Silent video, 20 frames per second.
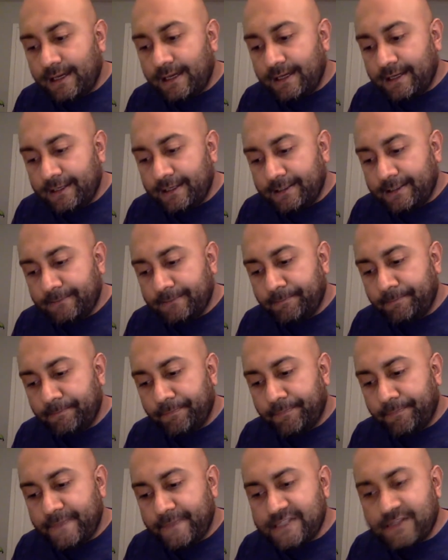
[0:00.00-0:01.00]

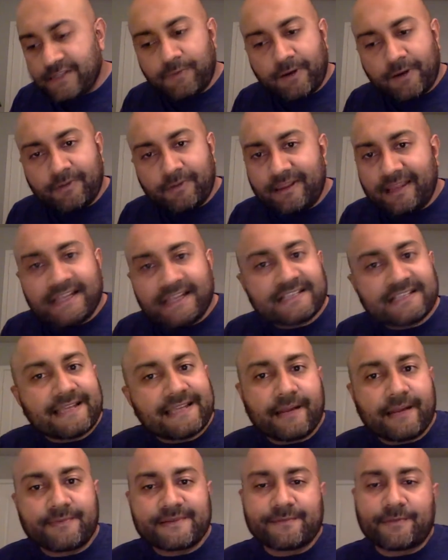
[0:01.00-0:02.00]
So I'll probably like
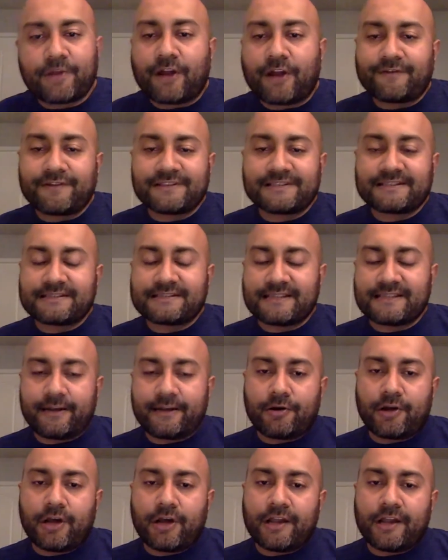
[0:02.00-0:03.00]
hit up some conferences
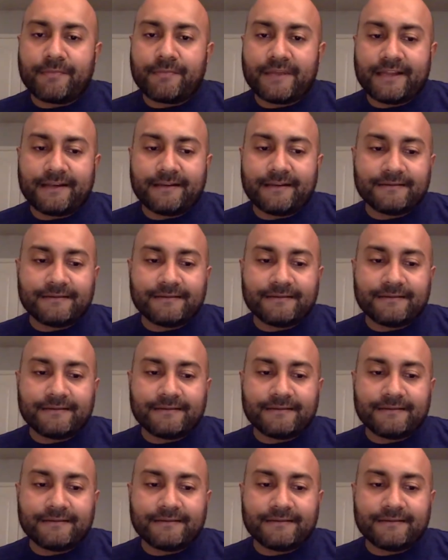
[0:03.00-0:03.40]
later on, but